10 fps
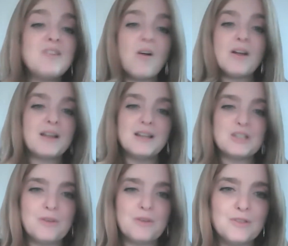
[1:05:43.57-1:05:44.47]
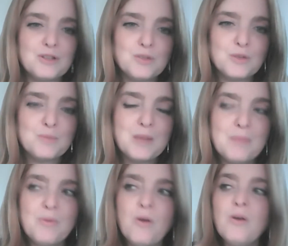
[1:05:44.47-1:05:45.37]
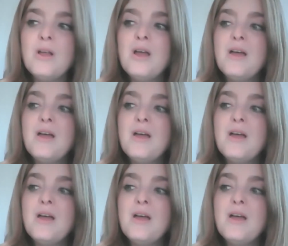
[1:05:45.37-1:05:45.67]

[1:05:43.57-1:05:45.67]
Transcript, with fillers: dark history for the Jewish people.